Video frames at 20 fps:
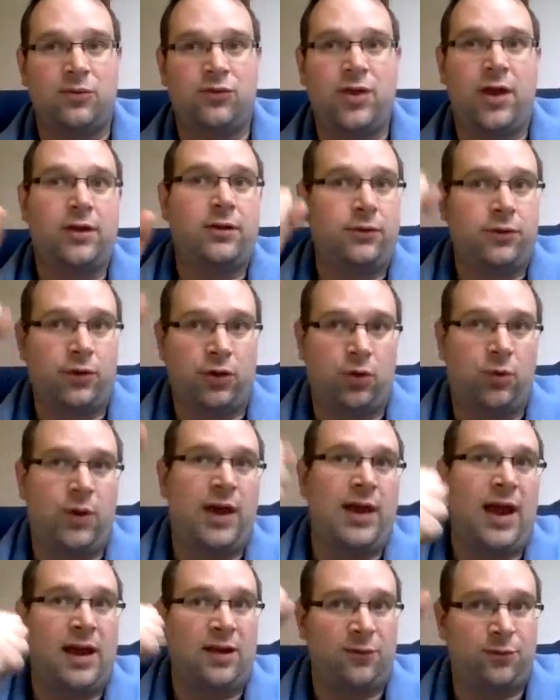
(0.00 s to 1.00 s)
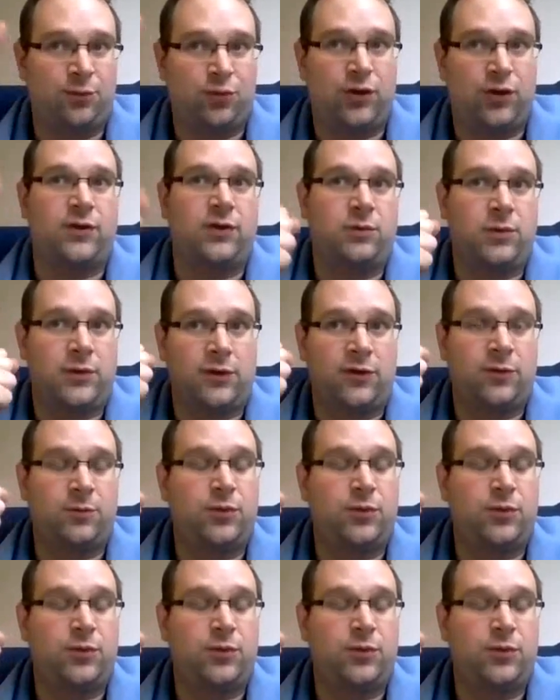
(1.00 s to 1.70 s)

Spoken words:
Tunnel your way out of prison with a